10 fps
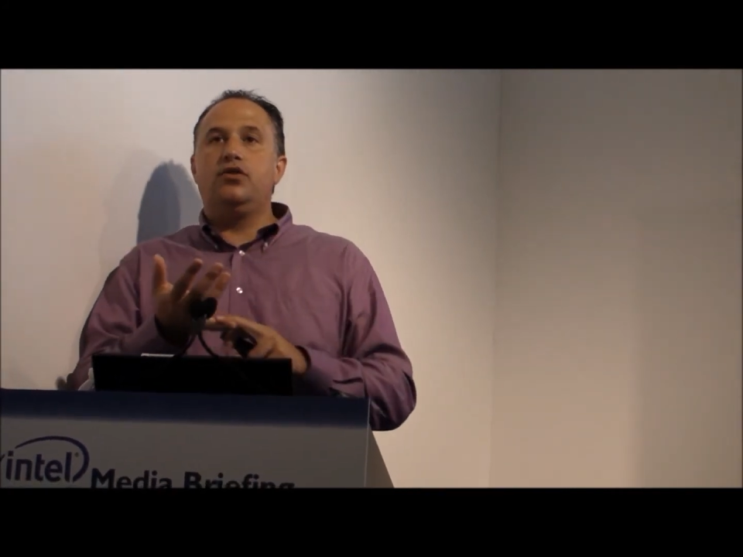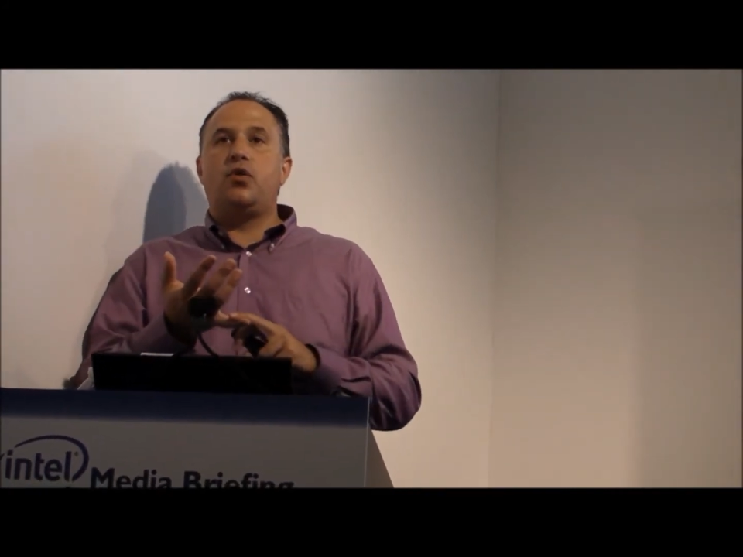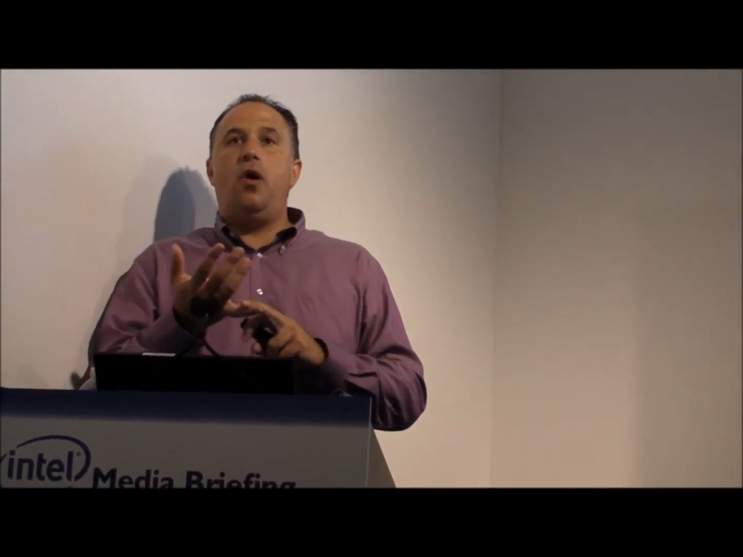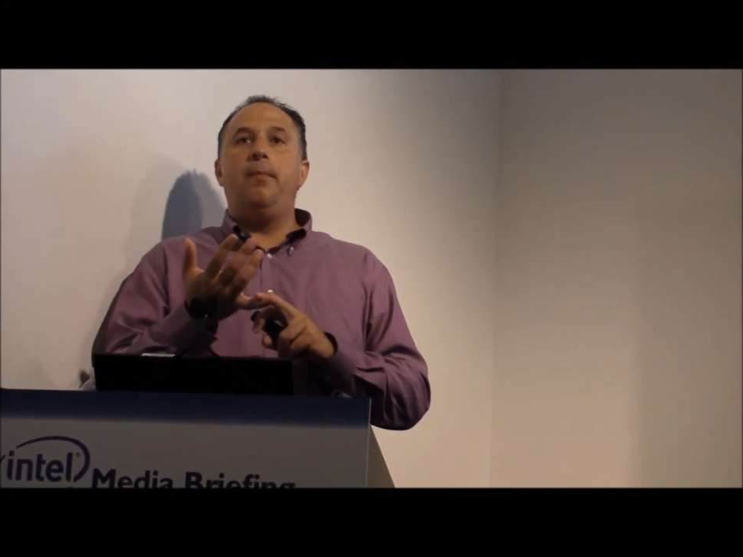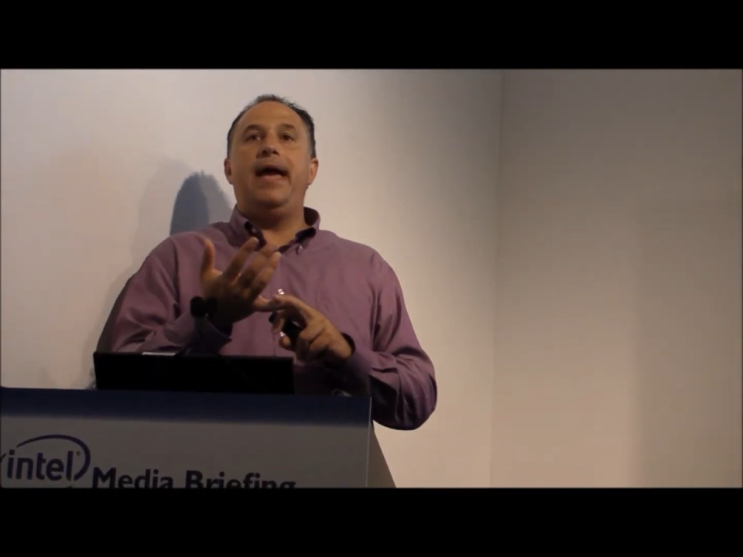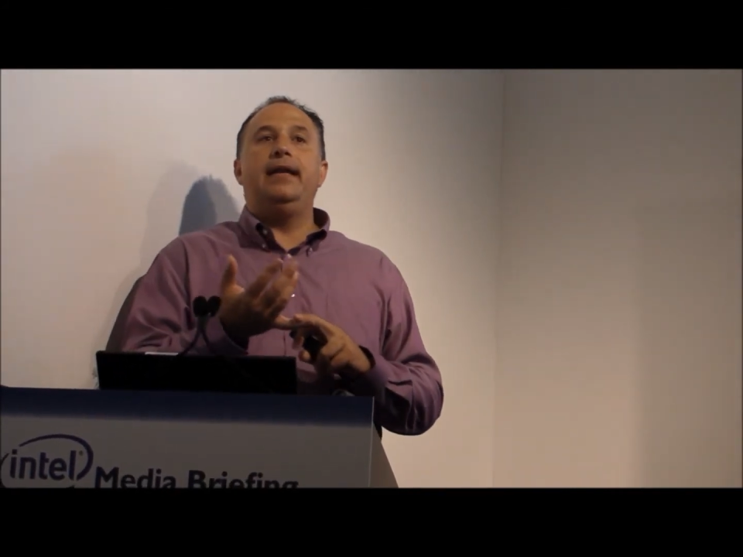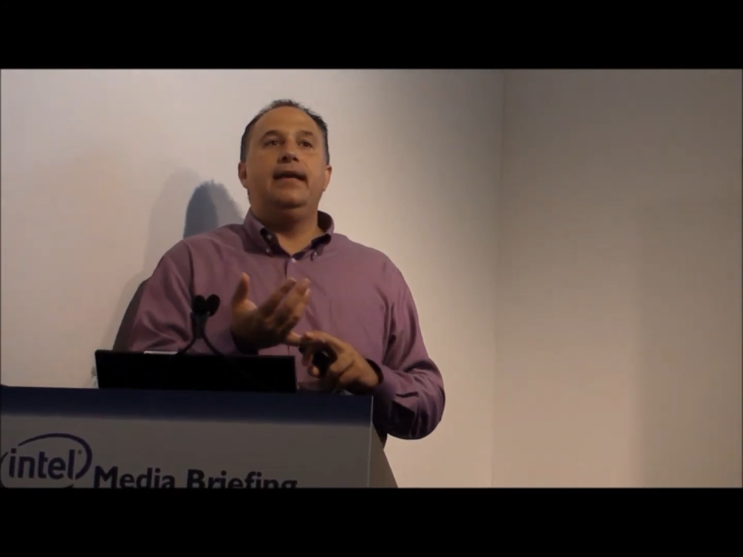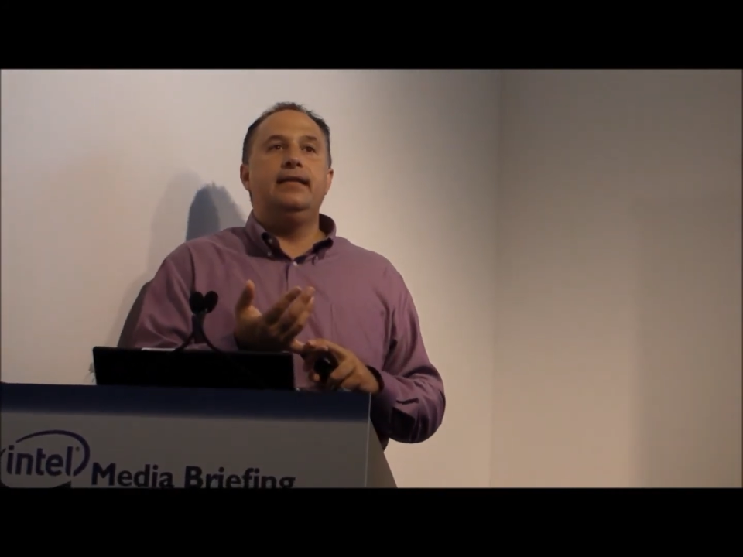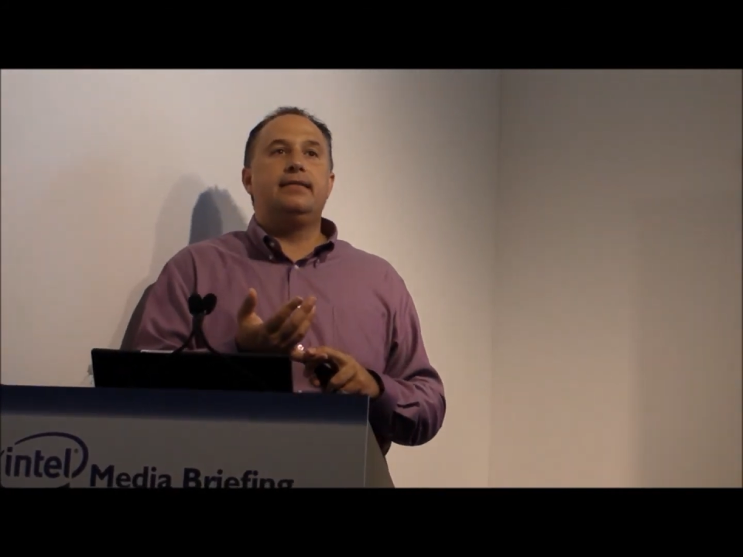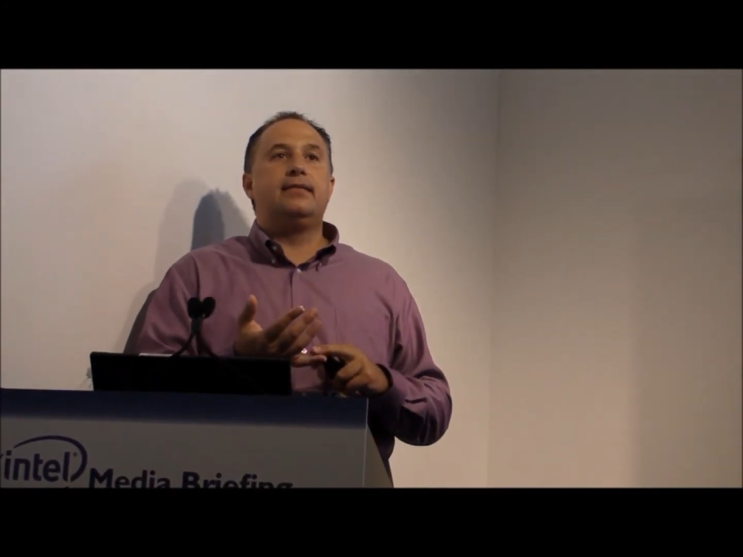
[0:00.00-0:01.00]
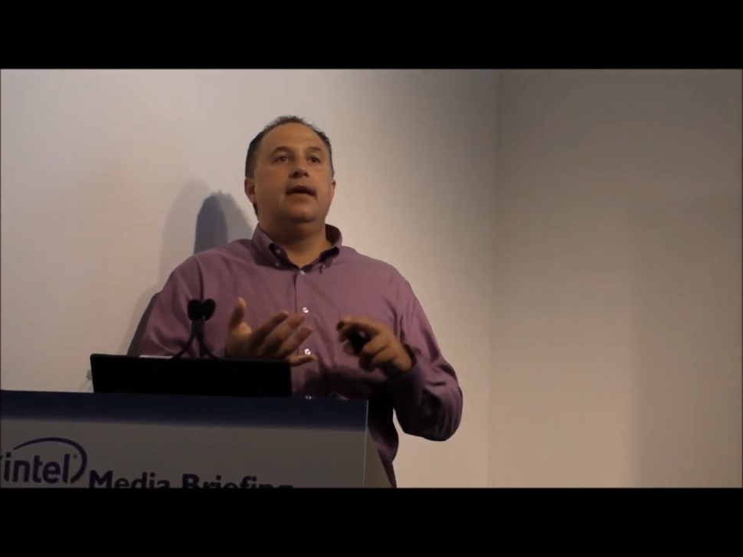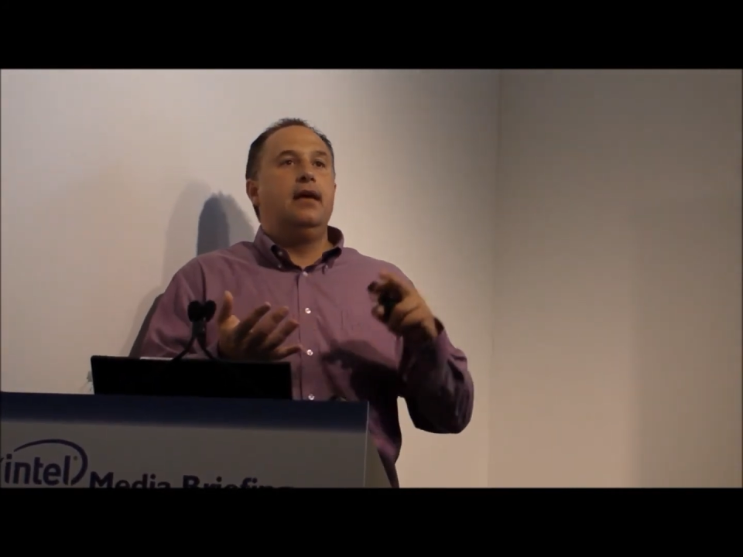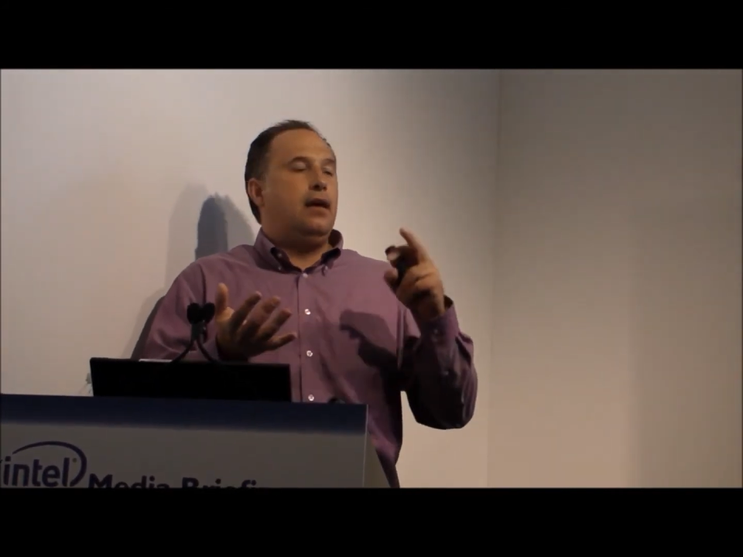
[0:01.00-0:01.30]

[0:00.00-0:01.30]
control maintenance,